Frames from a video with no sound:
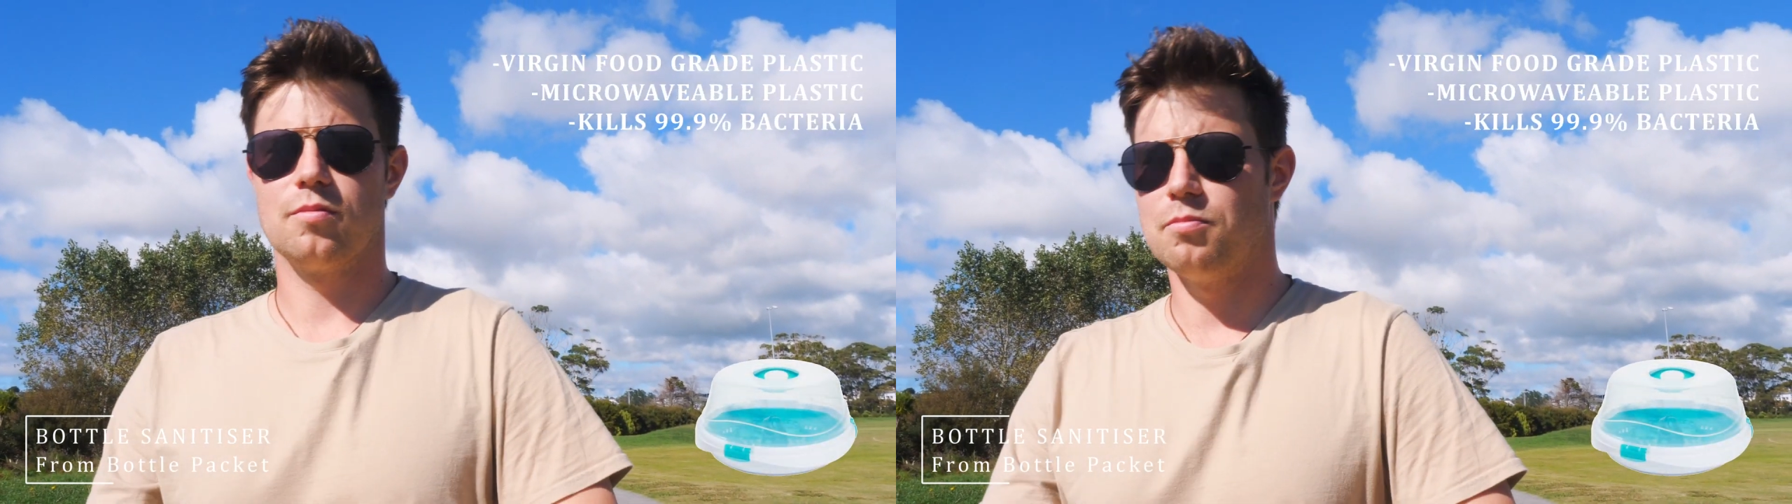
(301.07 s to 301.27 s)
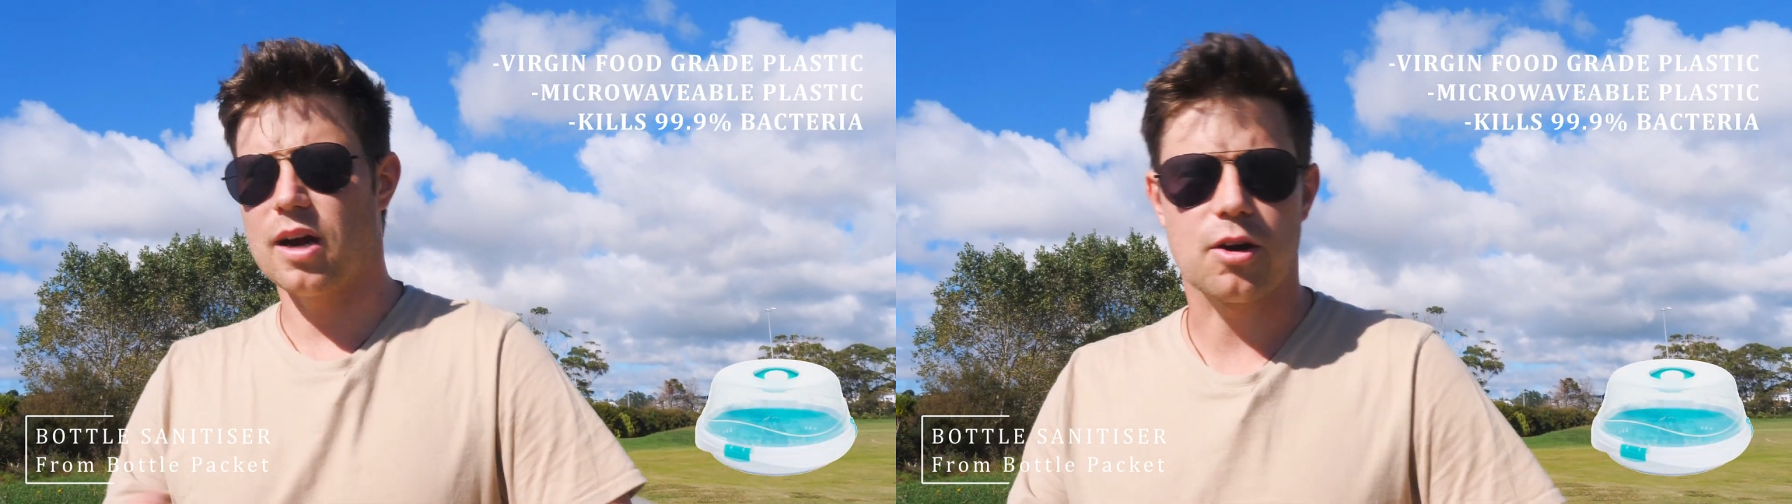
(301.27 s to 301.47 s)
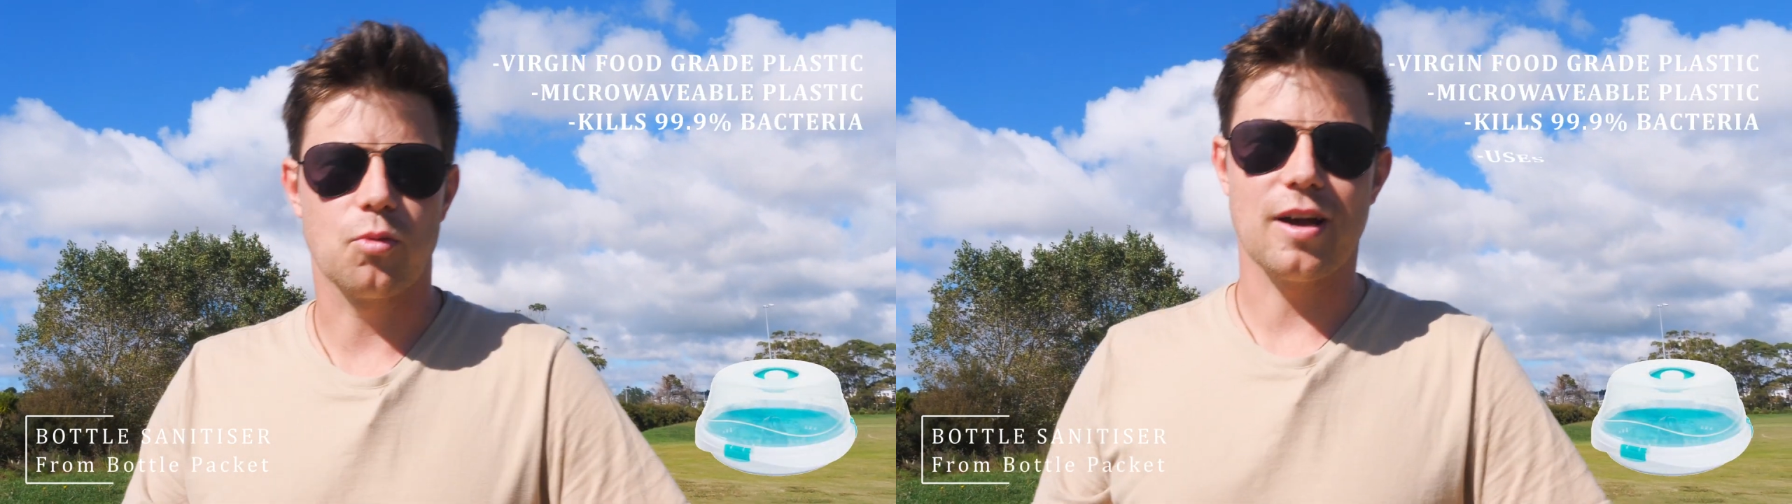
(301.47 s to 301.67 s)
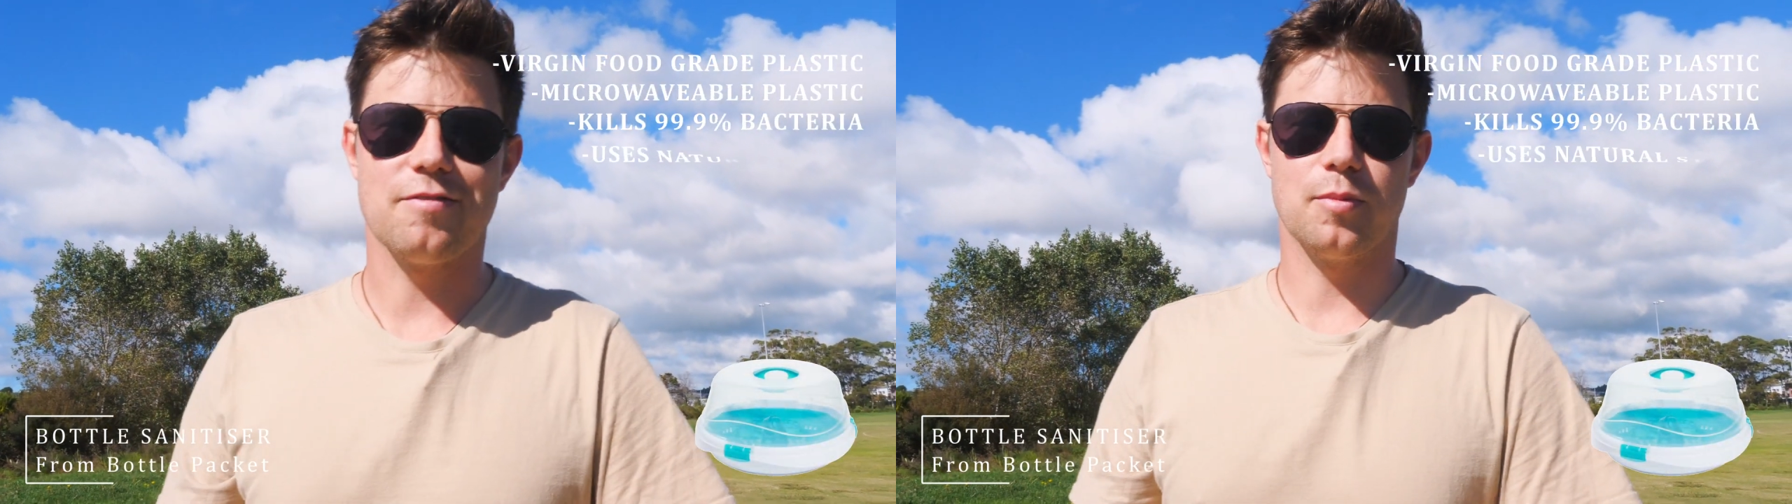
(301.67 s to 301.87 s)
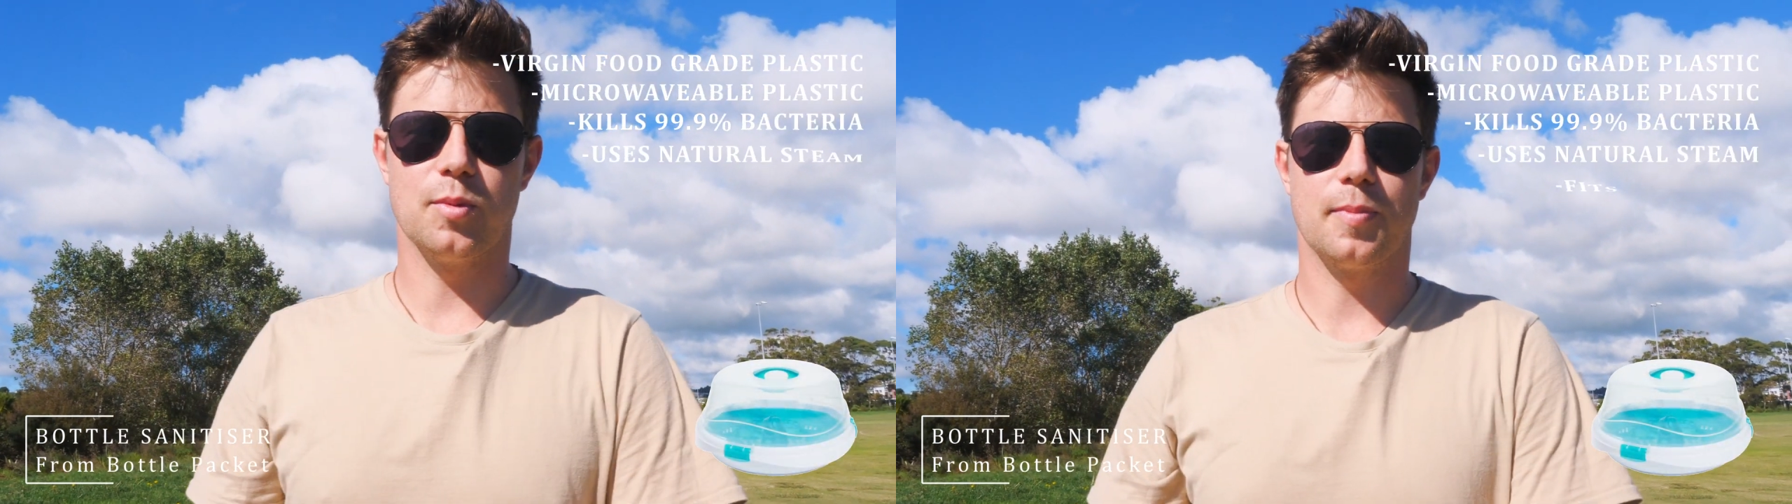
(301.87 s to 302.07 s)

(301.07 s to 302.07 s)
microwavable